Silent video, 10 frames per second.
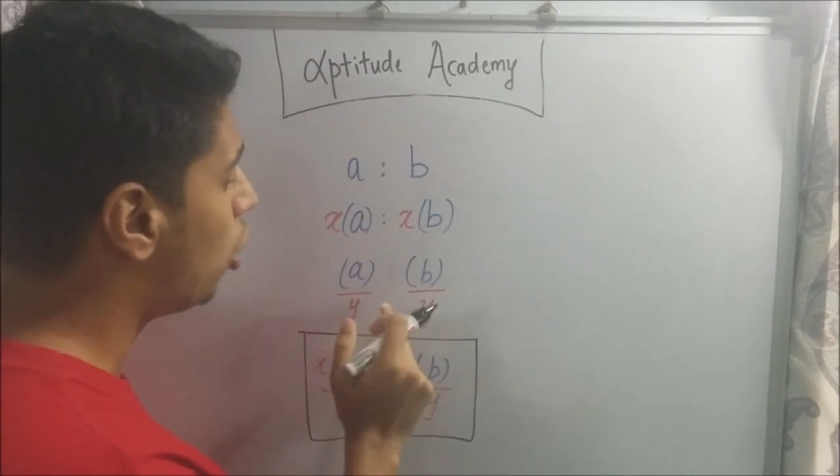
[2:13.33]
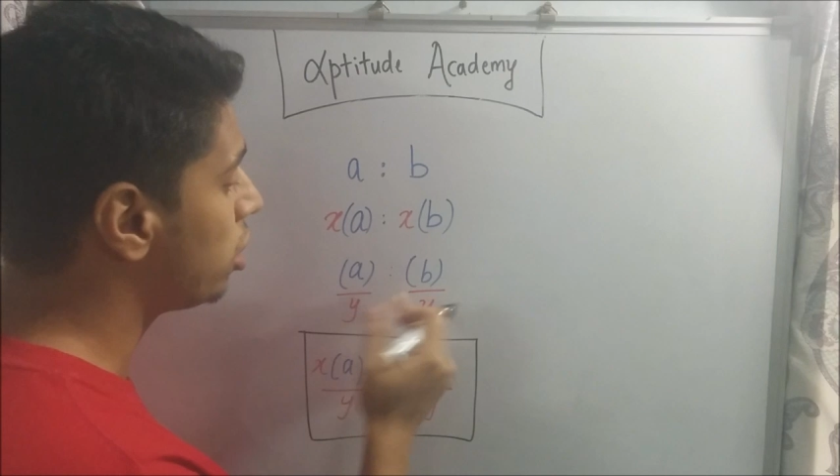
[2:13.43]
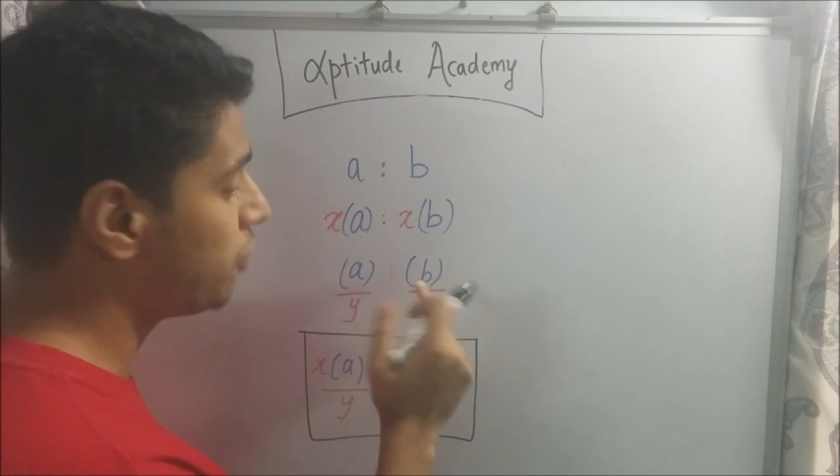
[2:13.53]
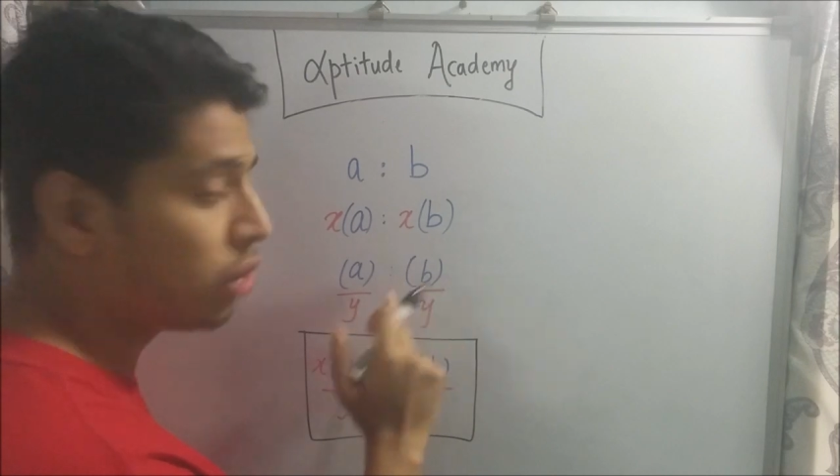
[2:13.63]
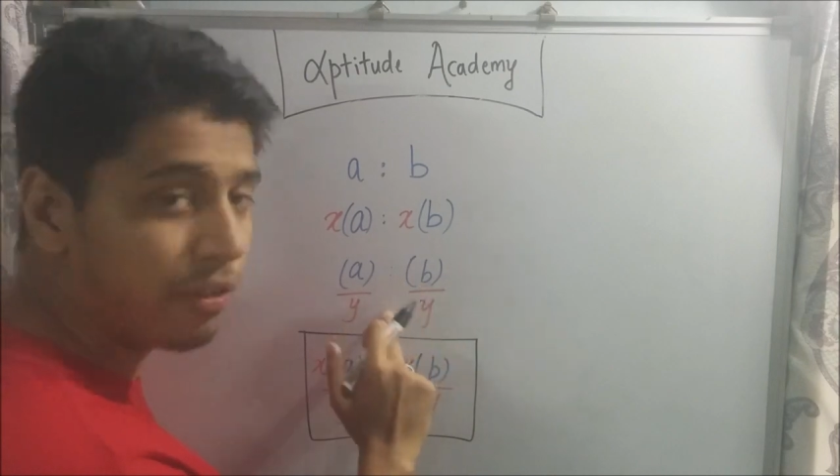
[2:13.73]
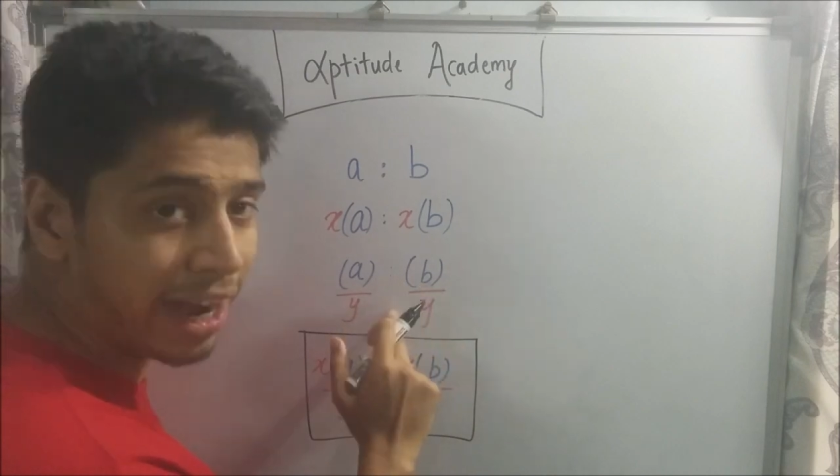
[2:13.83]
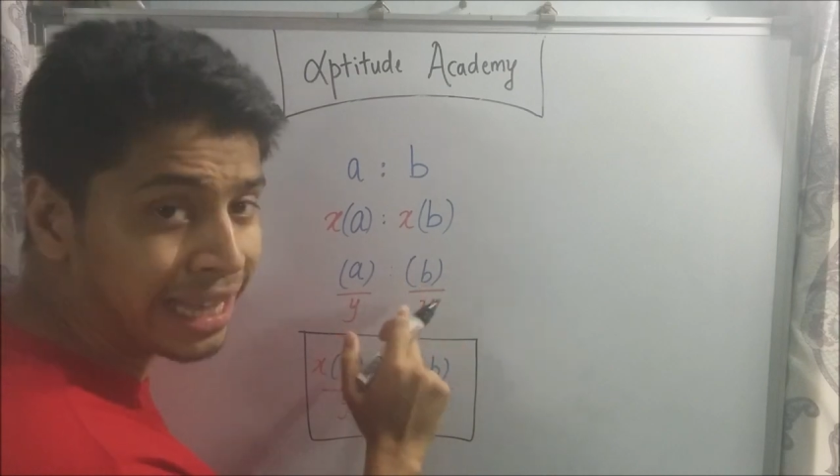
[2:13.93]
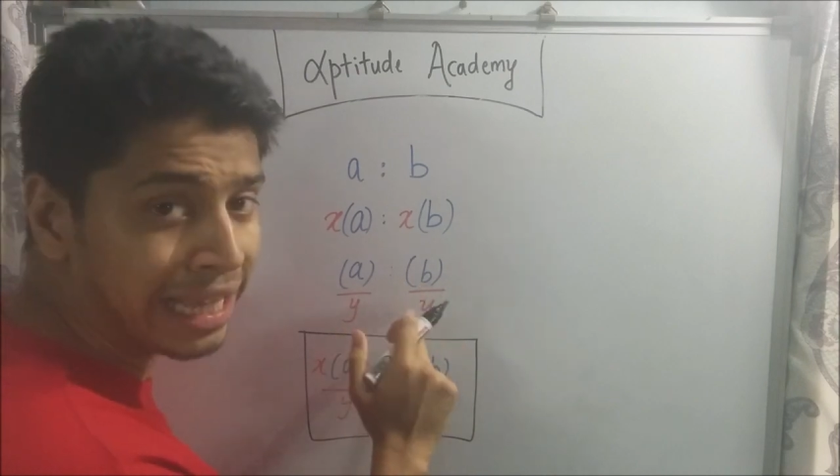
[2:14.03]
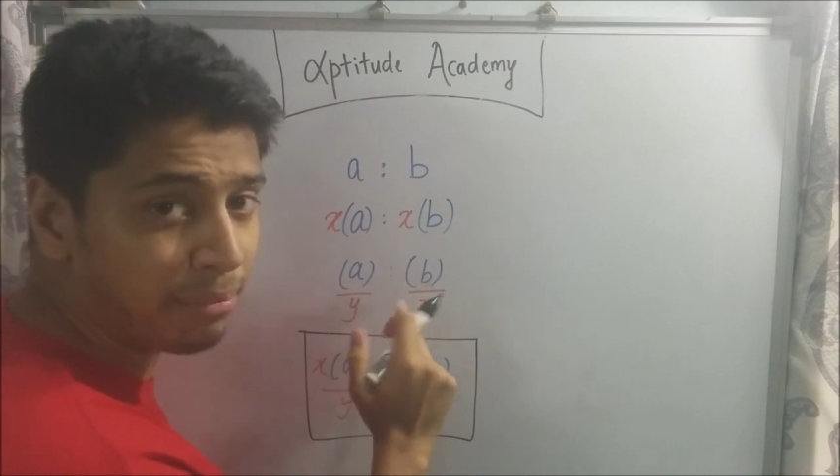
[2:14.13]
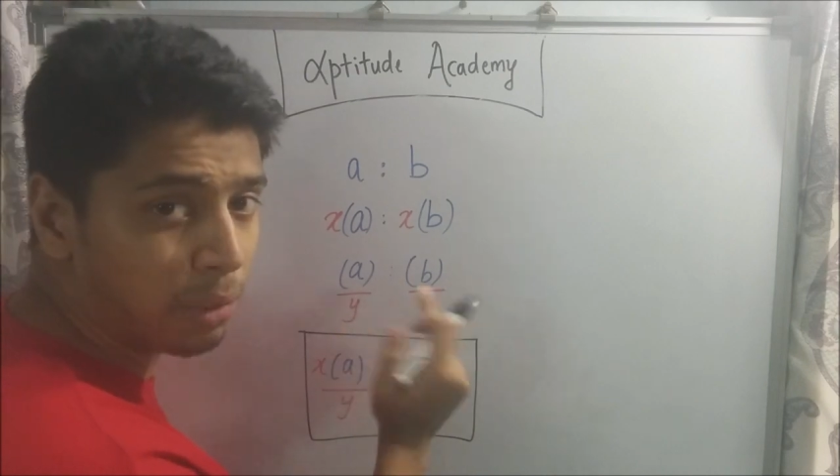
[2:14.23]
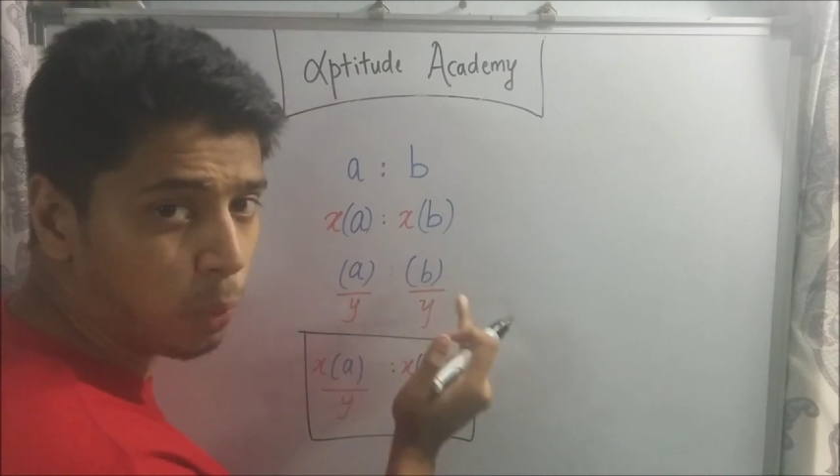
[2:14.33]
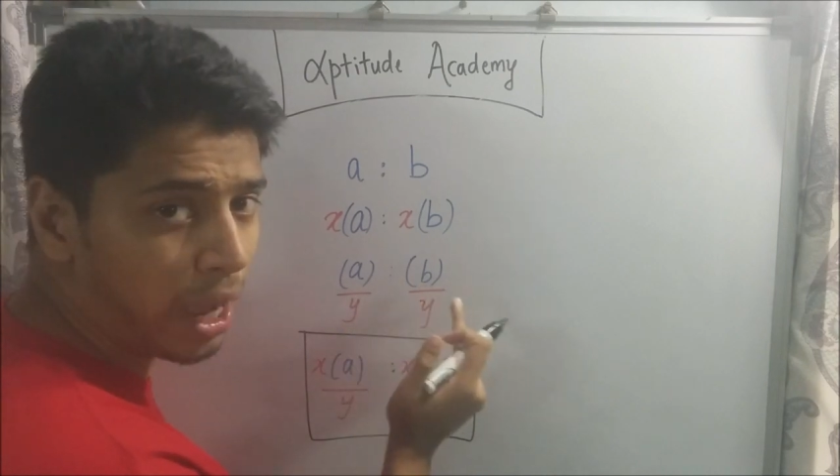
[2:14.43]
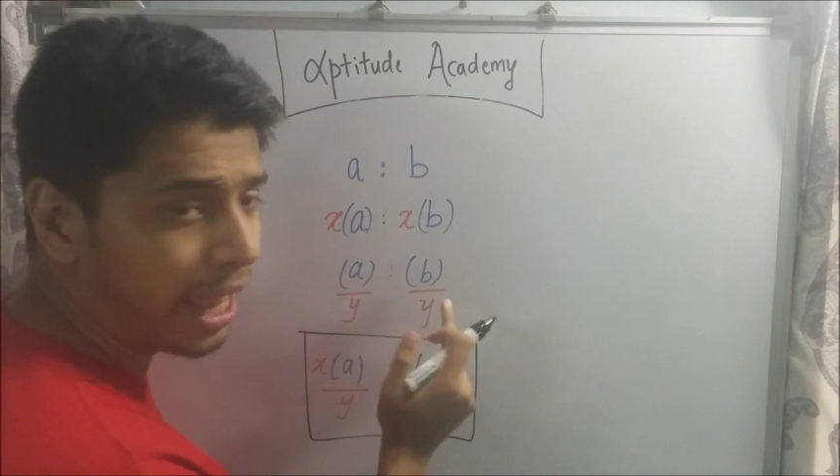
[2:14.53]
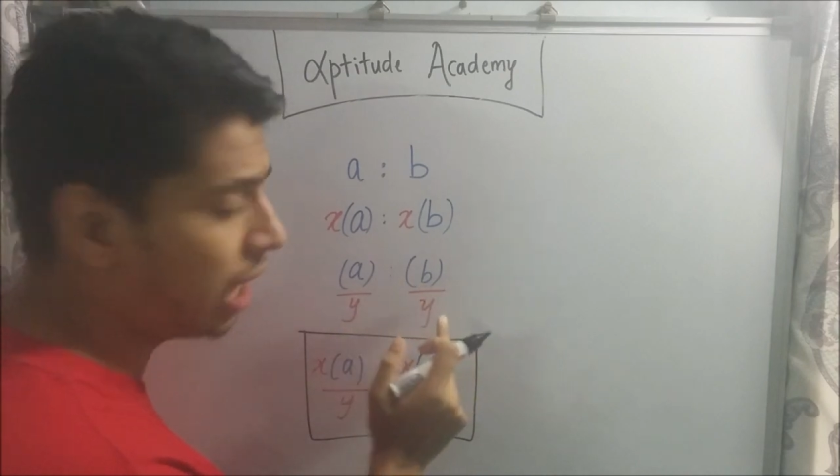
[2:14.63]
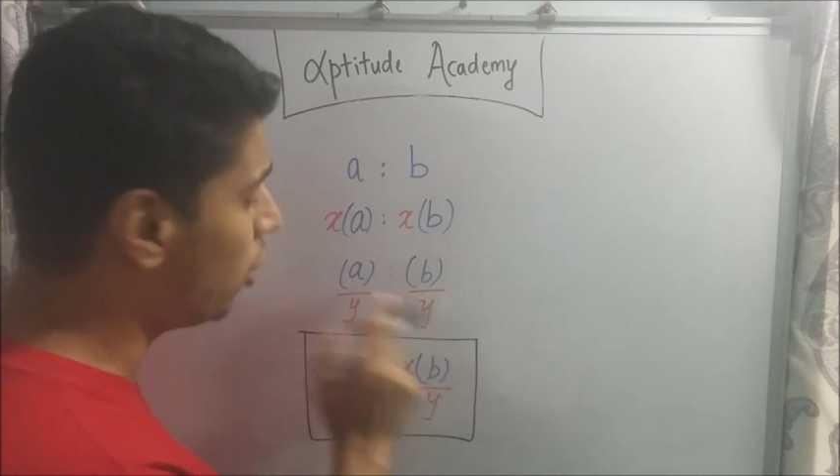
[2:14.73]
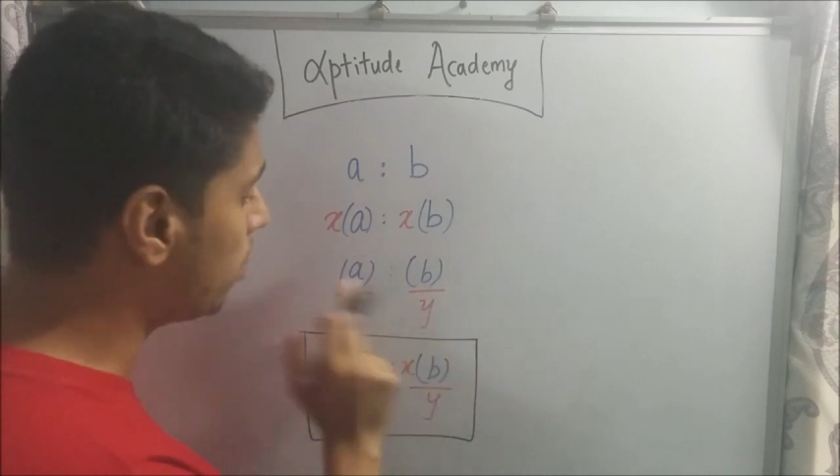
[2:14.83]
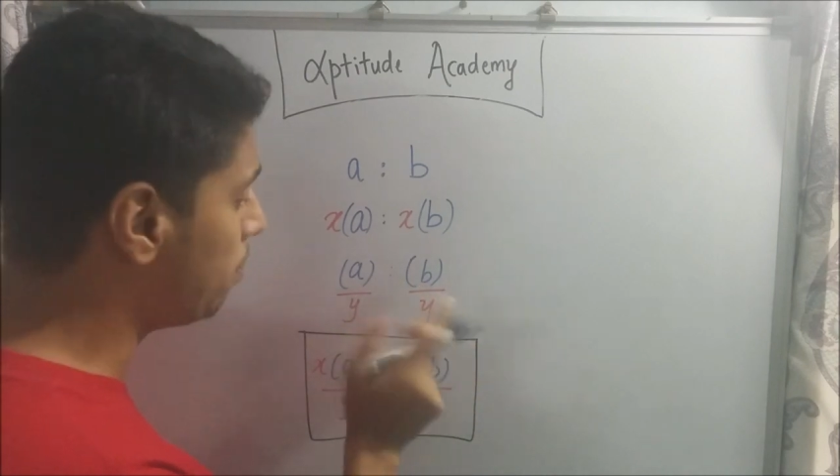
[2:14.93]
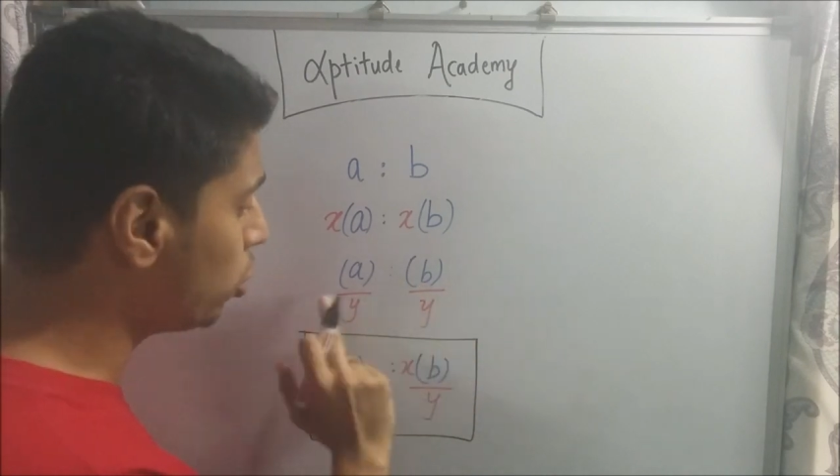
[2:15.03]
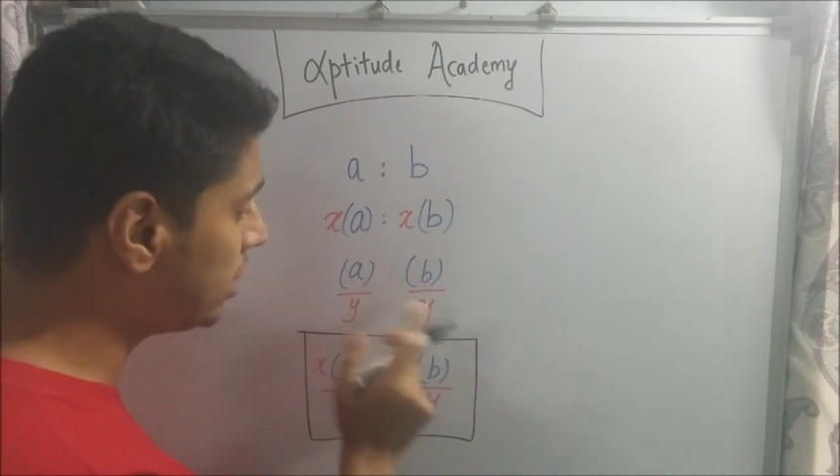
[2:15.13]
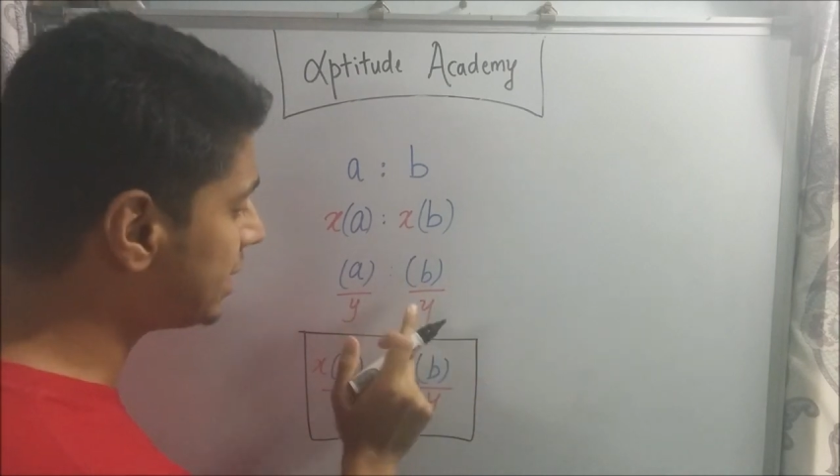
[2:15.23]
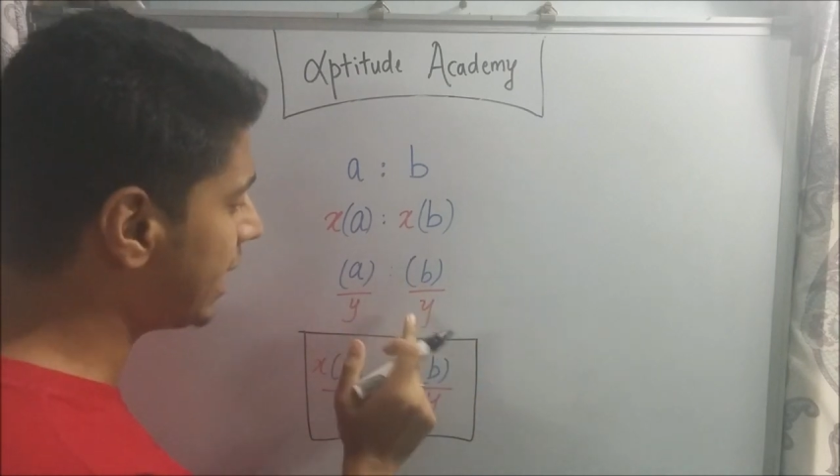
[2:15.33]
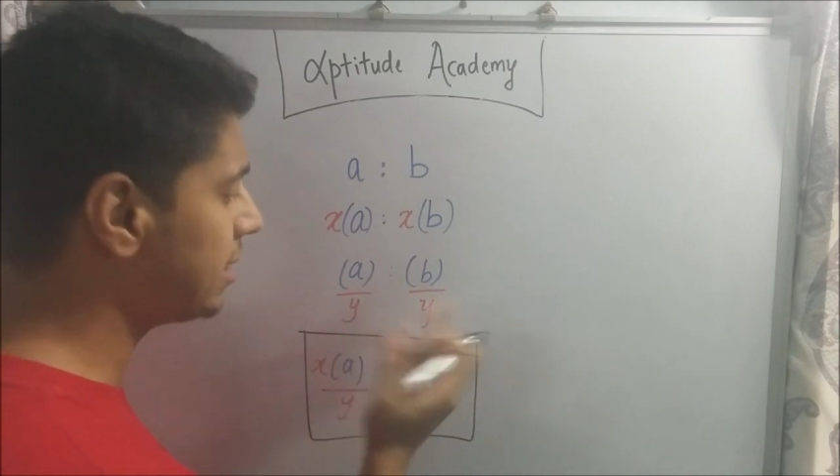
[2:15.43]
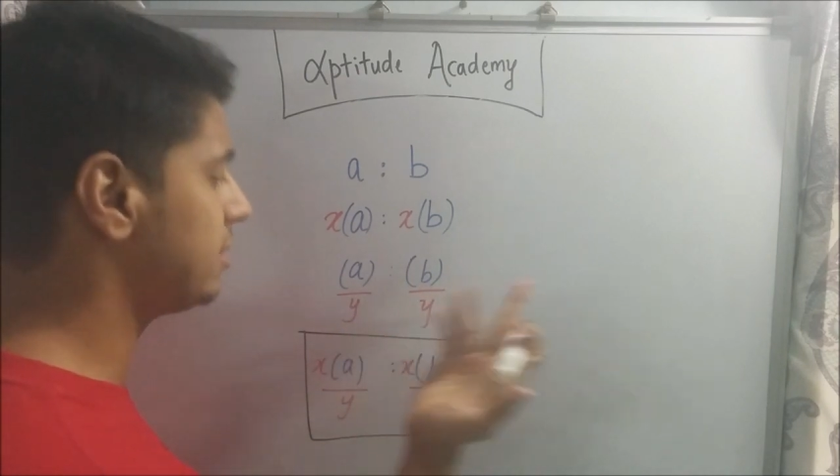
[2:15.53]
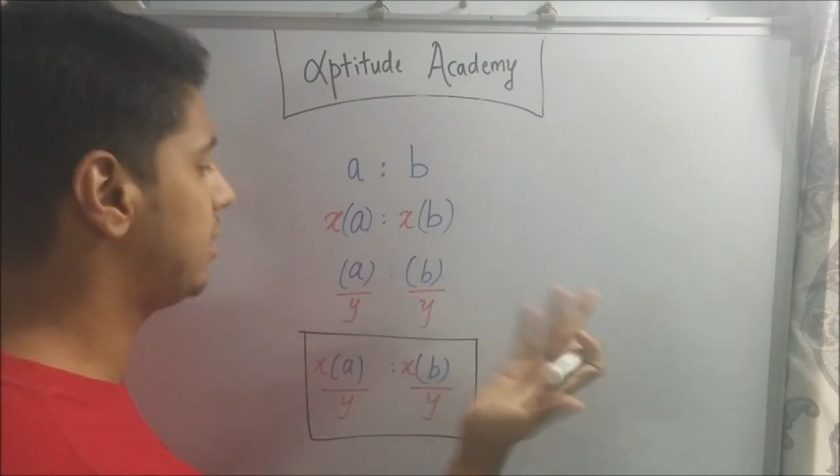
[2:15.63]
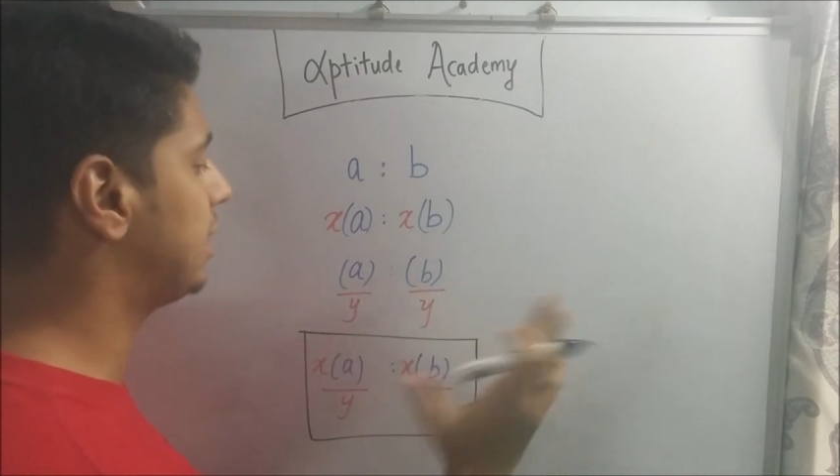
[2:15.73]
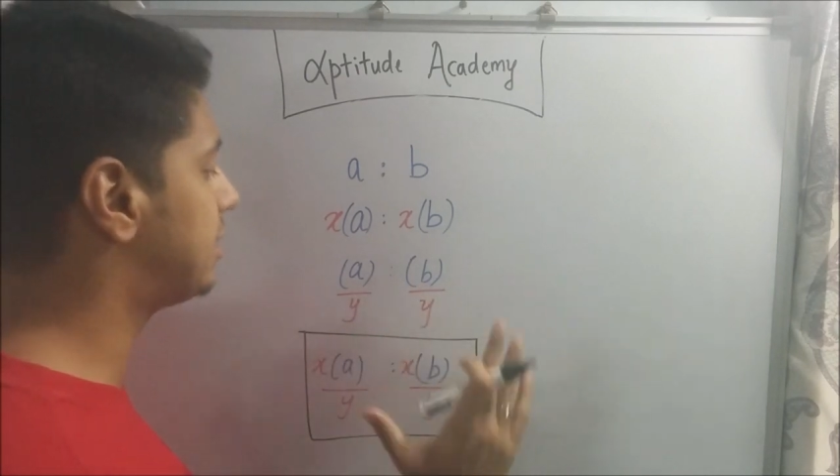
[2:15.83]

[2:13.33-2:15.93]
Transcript: Or if you divide the number Y on both the sides,